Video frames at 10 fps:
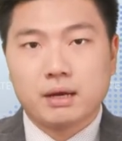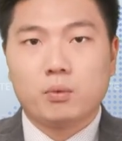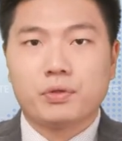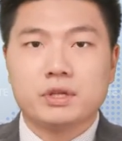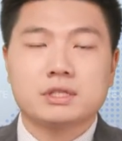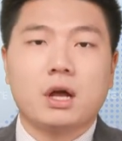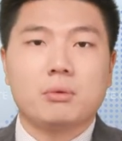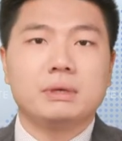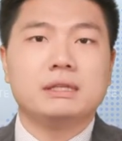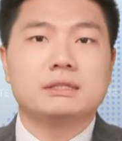What this
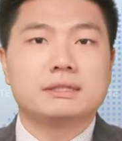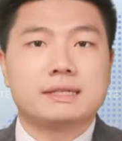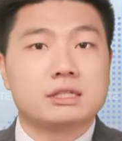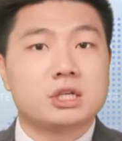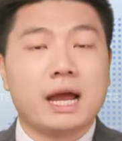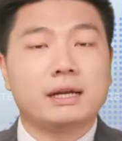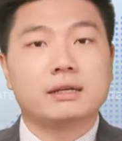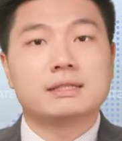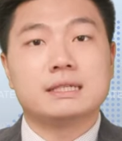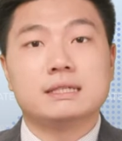all means is that
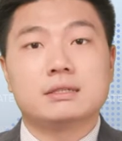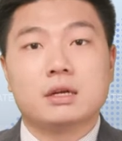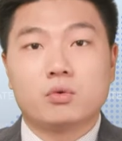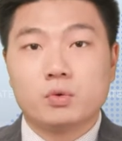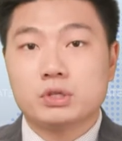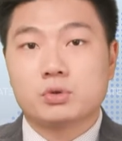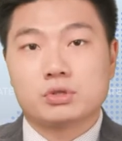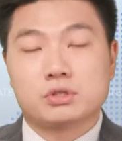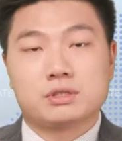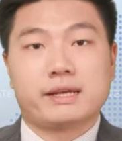China sees
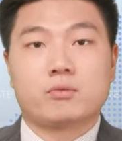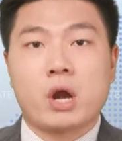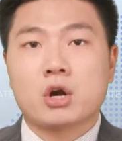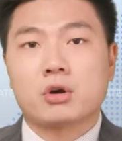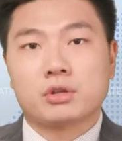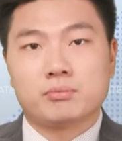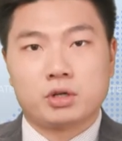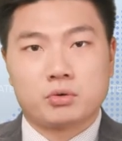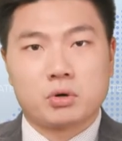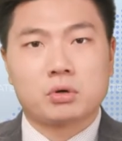resources like rare earth
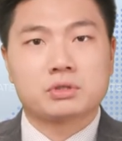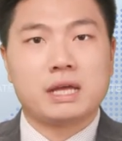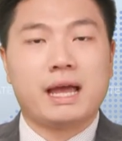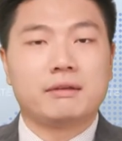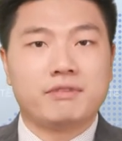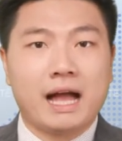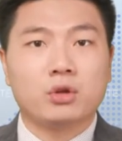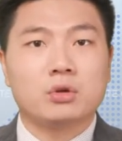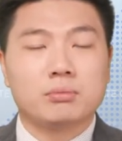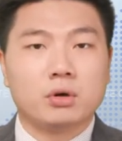minerals and
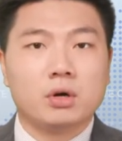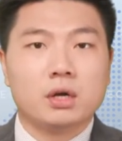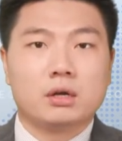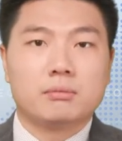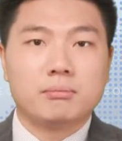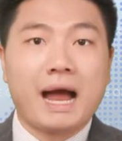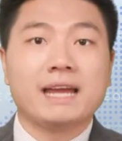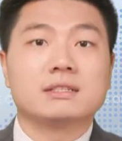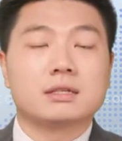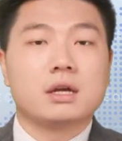valuable
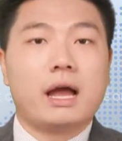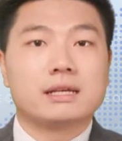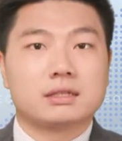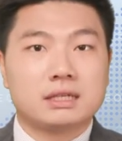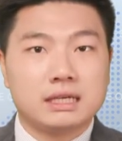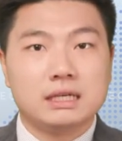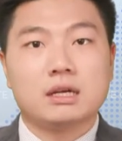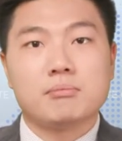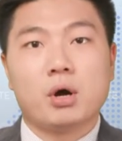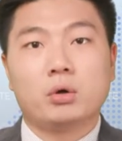mines as a key
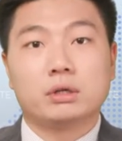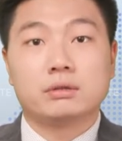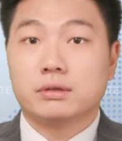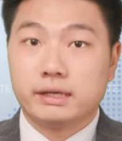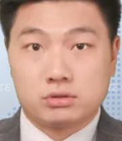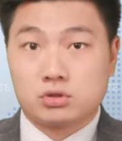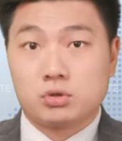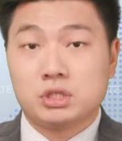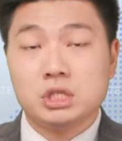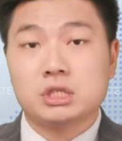component. It's
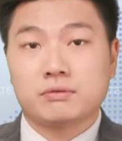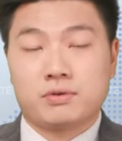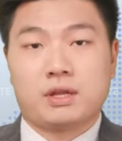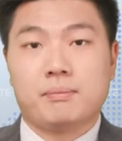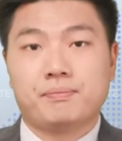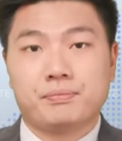strategic for them.